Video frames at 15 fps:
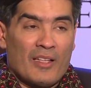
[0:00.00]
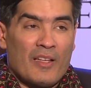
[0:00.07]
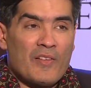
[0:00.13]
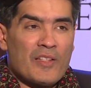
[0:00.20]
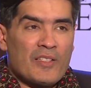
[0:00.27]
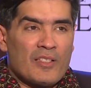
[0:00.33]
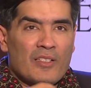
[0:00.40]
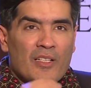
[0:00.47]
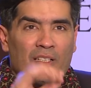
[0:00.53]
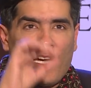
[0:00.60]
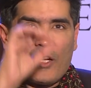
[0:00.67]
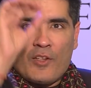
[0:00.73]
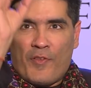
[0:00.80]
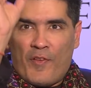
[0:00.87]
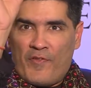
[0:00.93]
There's a certain
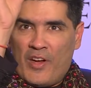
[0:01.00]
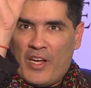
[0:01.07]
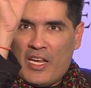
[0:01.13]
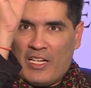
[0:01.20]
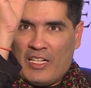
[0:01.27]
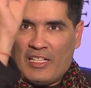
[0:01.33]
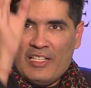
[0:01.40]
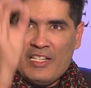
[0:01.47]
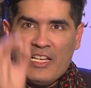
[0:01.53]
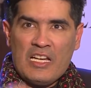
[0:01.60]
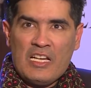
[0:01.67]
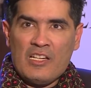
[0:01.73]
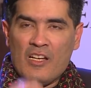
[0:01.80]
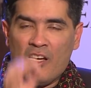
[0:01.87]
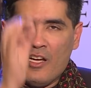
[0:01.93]
kind of a very
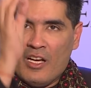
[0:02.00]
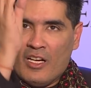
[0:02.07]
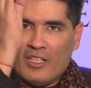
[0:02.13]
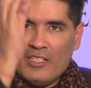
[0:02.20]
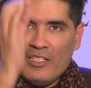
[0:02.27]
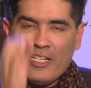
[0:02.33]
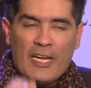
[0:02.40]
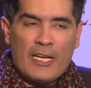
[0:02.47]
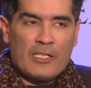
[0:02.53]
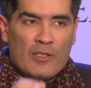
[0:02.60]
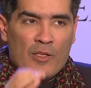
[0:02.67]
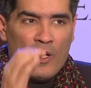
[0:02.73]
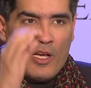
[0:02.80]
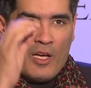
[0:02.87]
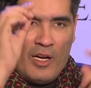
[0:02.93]
clean, neat,